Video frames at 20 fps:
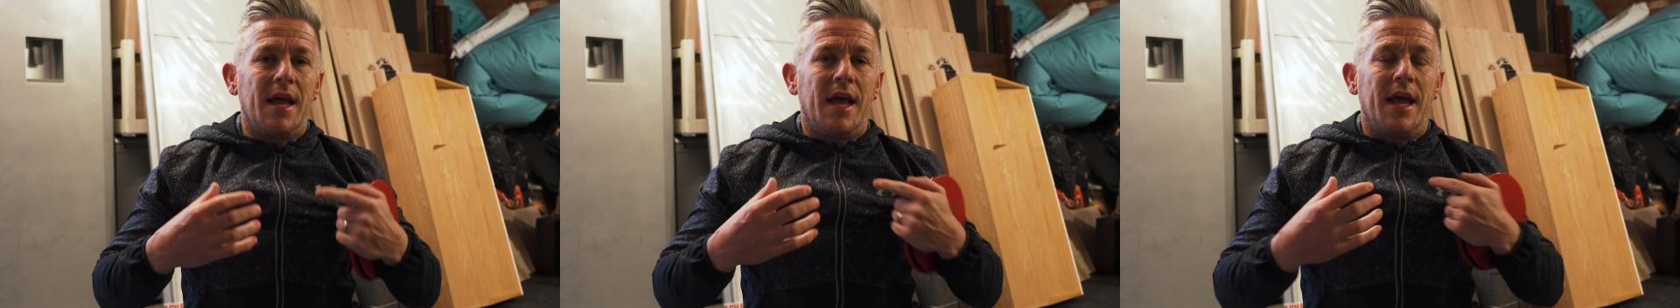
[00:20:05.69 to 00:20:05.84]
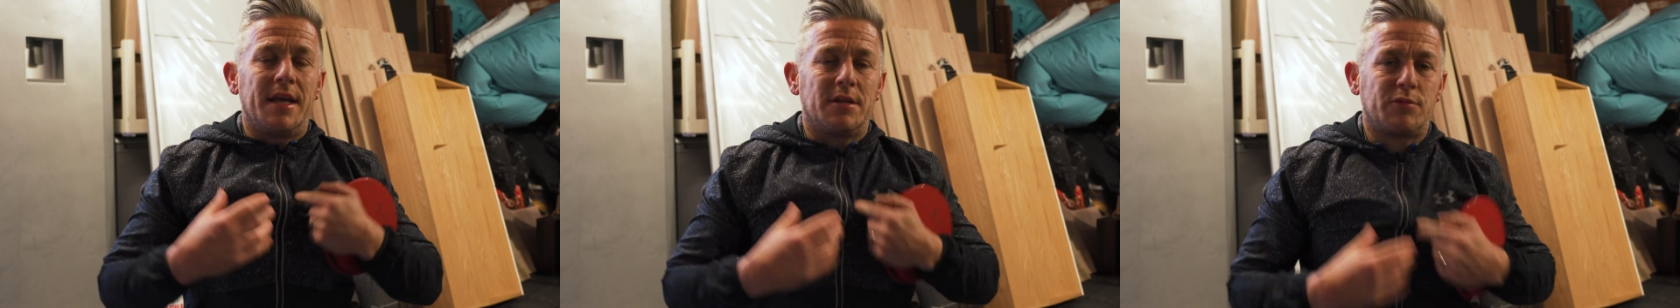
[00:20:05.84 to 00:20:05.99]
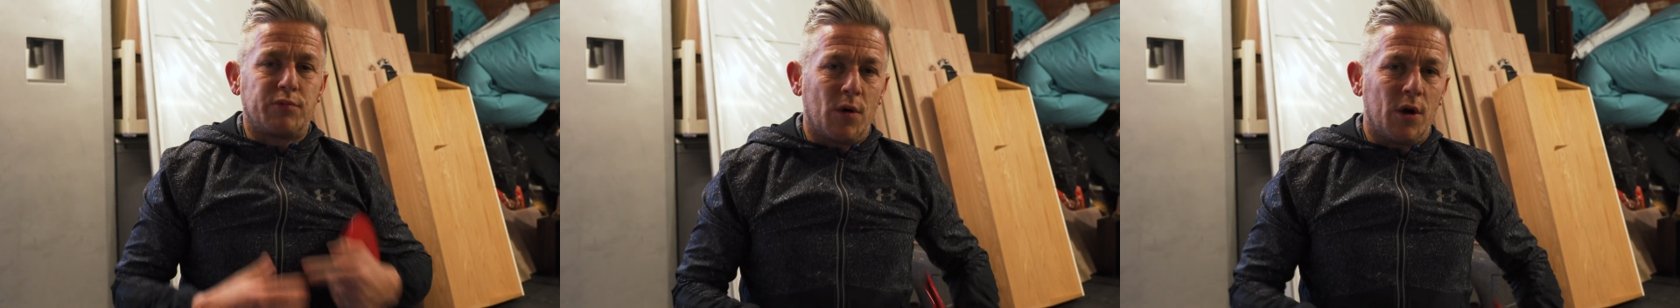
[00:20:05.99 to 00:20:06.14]

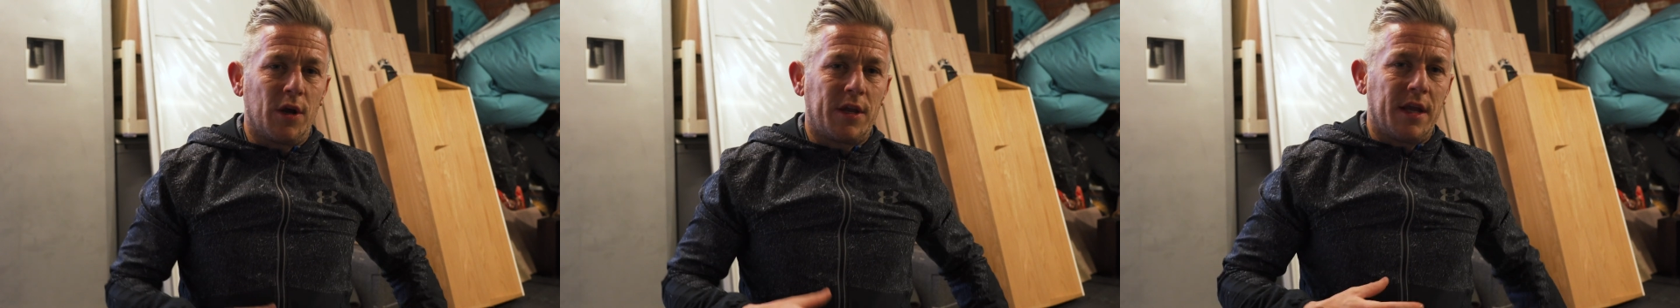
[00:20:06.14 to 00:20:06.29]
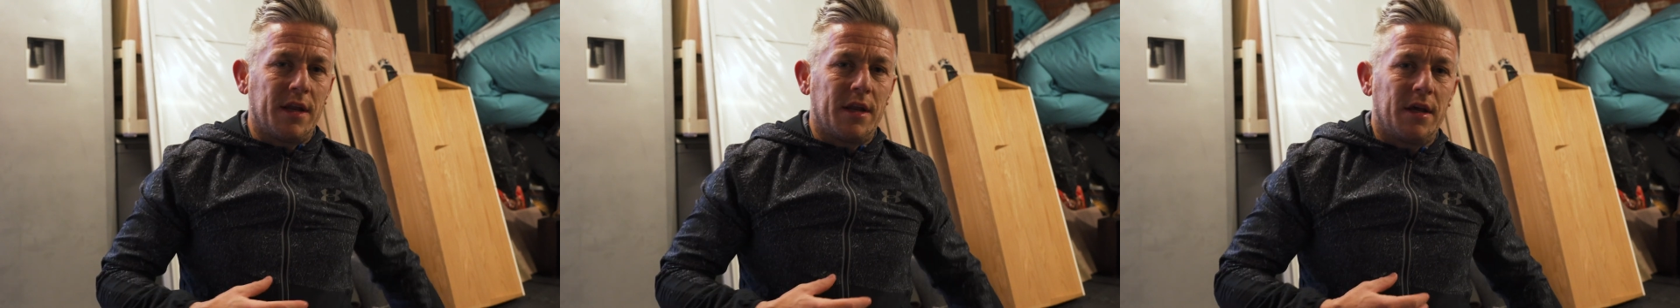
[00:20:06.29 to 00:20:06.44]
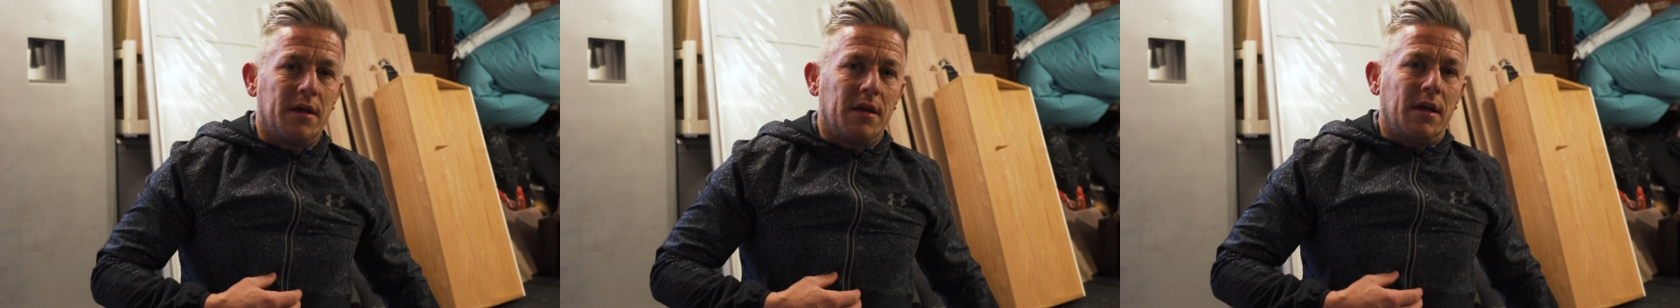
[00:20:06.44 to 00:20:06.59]
It's
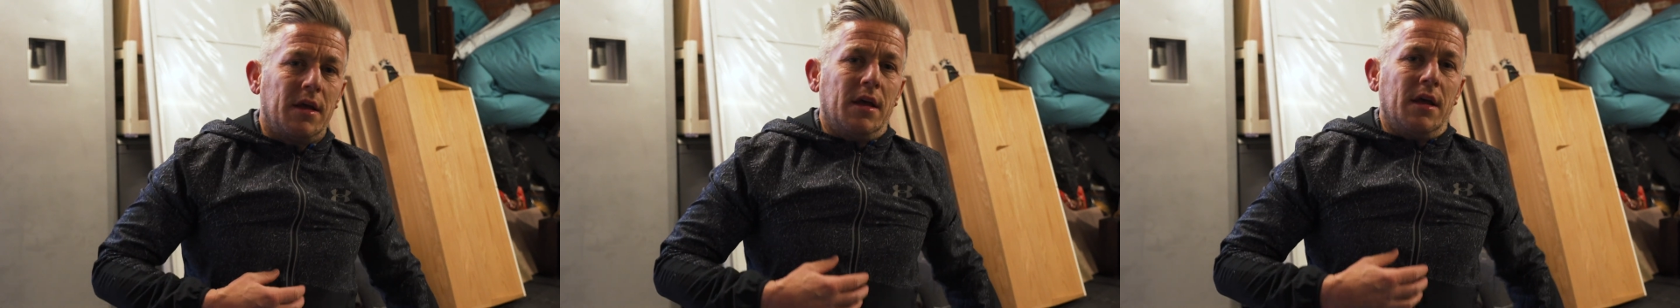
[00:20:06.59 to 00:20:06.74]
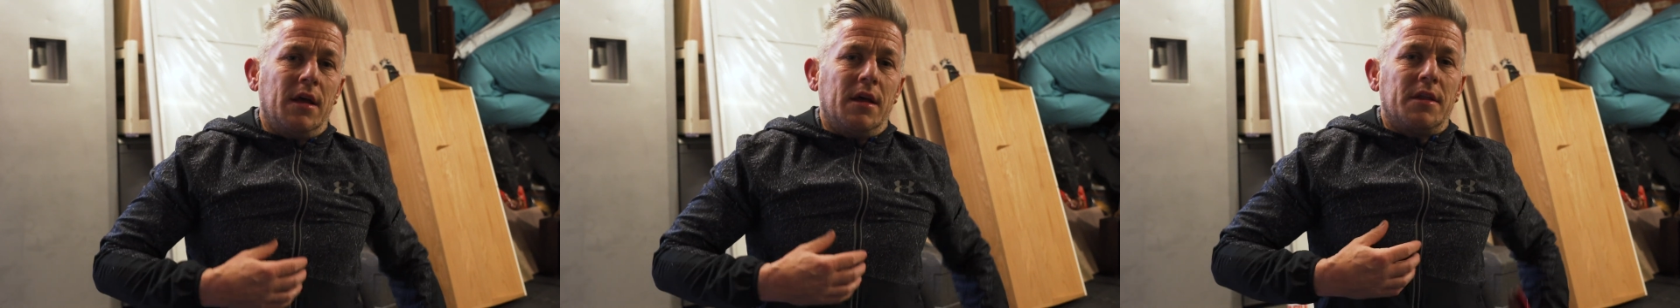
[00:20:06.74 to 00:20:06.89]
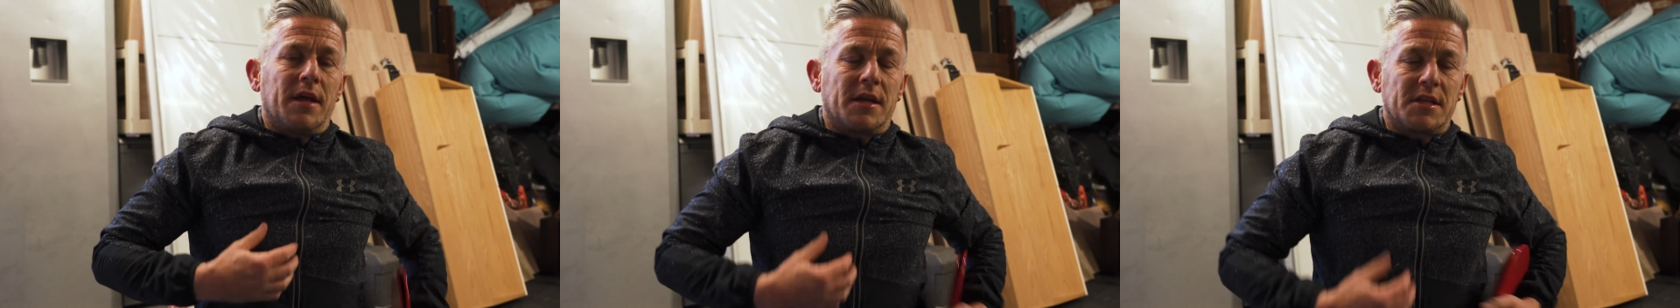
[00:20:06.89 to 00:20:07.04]
working at
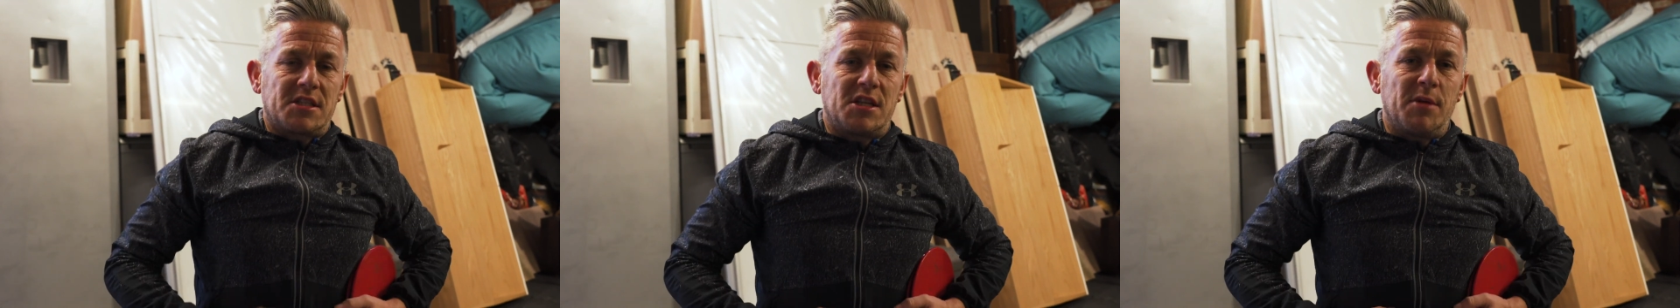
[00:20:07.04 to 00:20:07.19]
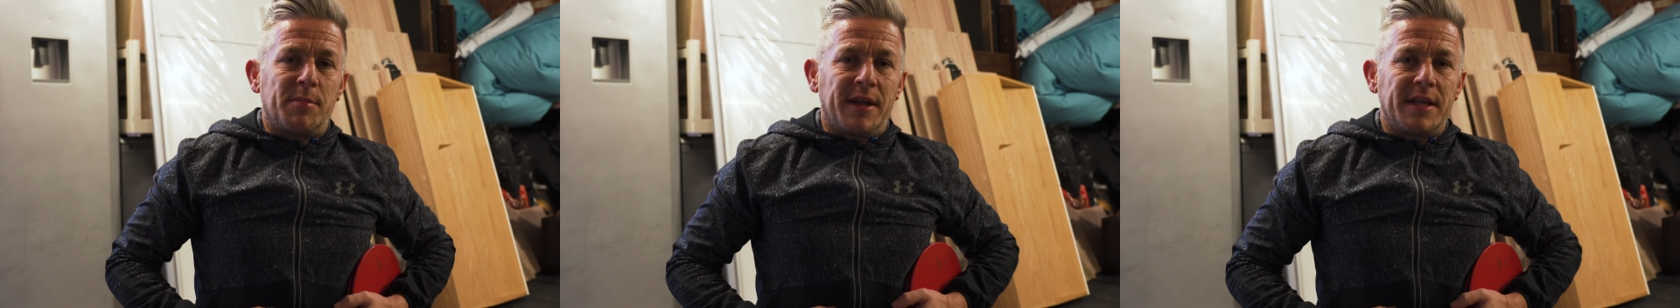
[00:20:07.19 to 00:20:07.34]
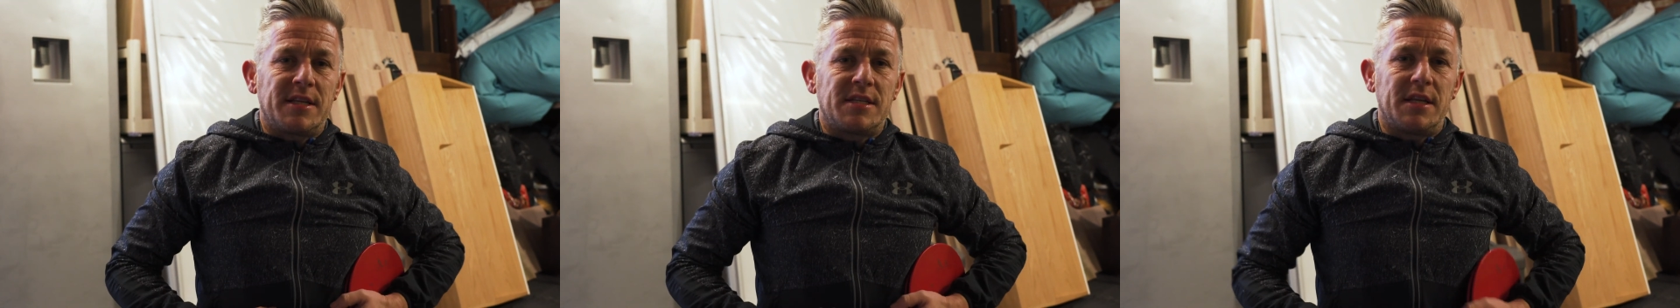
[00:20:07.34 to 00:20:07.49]
that
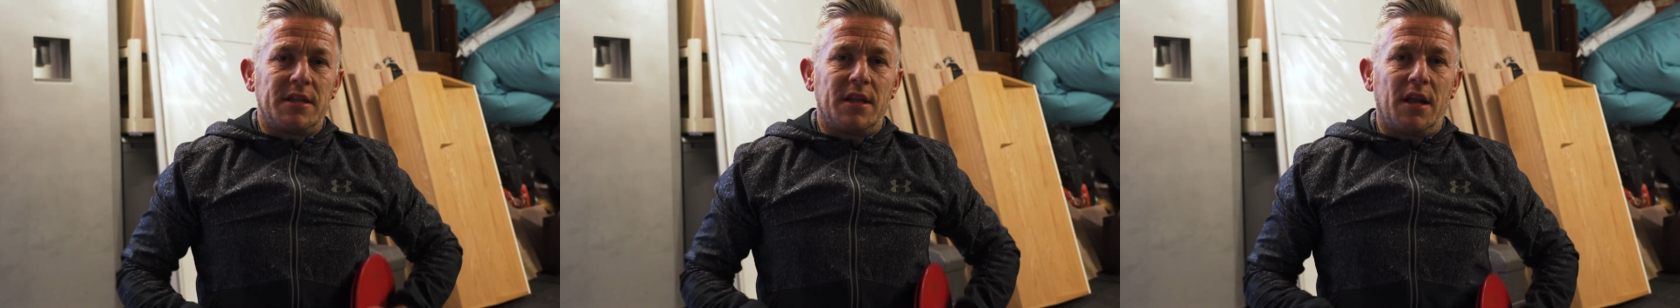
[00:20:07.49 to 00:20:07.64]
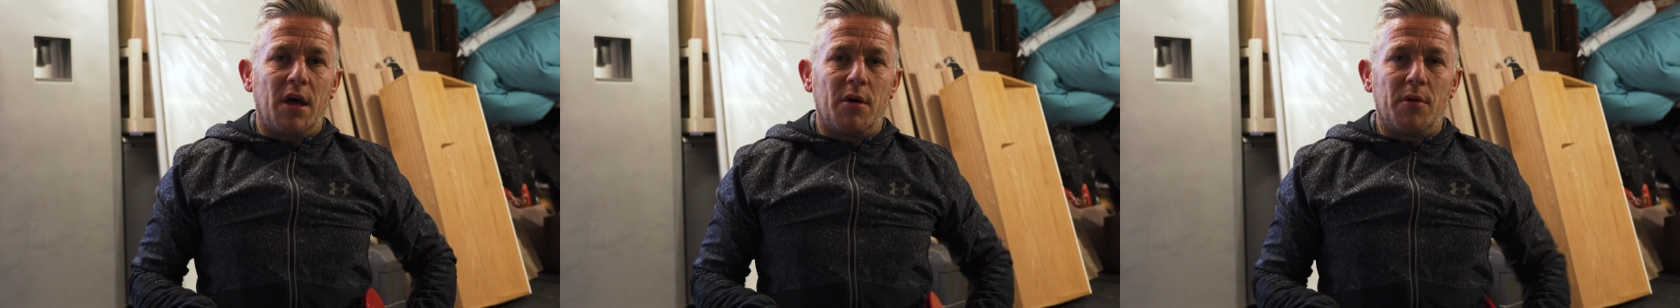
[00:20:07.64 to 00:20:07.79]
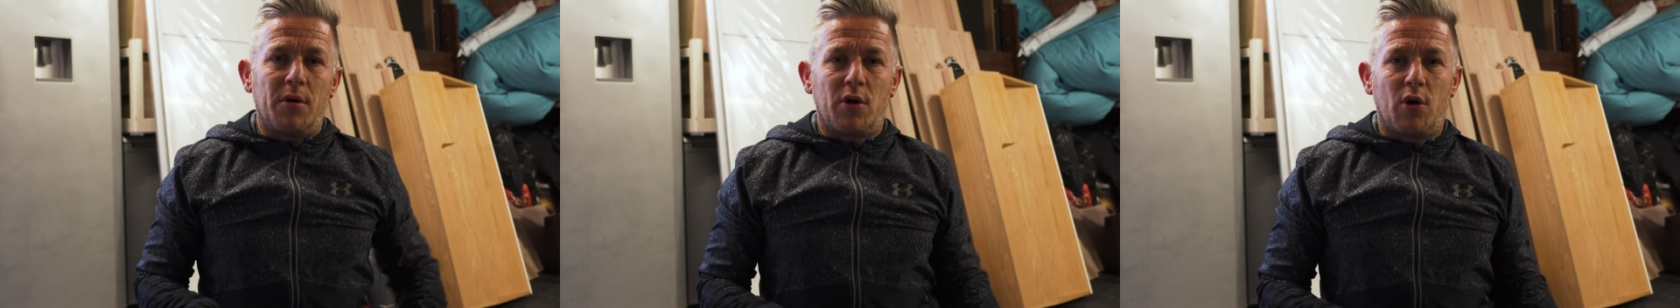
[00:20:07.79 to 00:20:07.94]
stability in
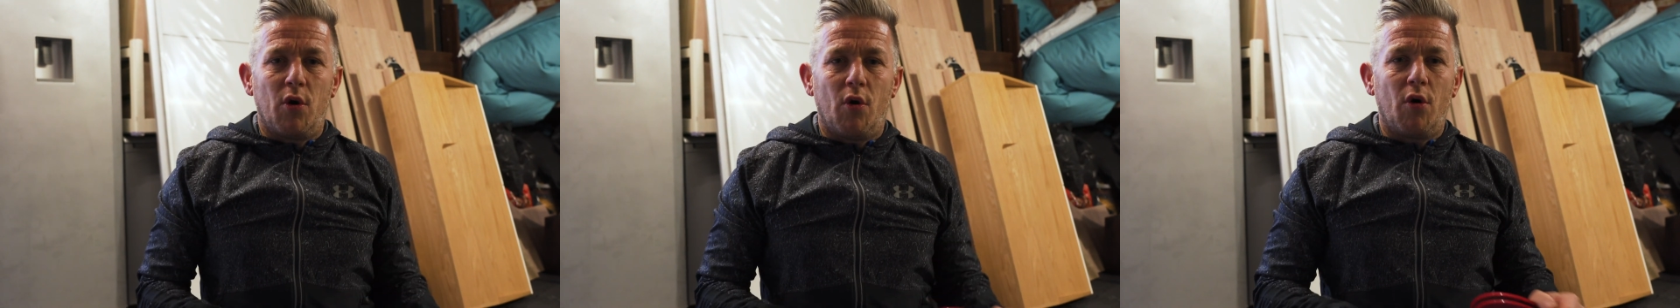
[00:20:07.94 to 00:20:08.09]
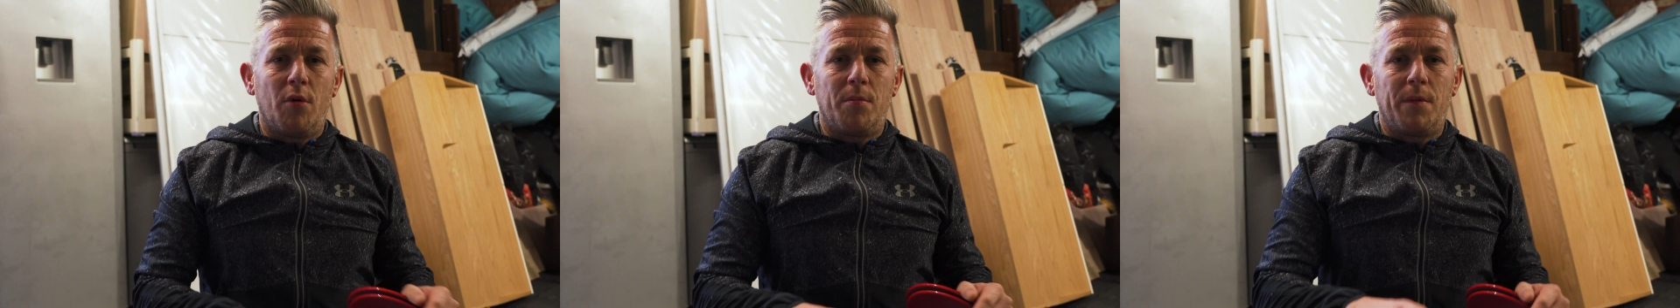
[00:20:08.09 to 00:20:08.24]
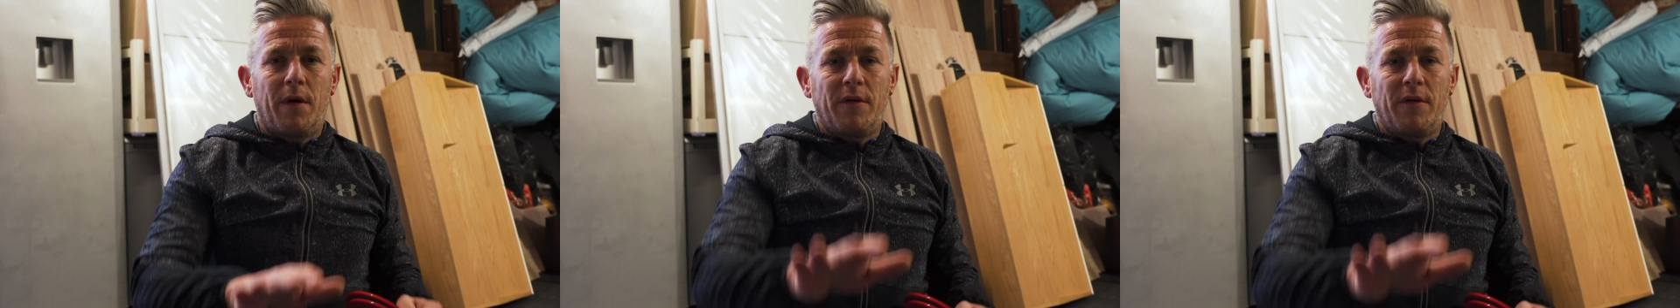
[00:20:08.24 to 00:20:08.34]
the lower core,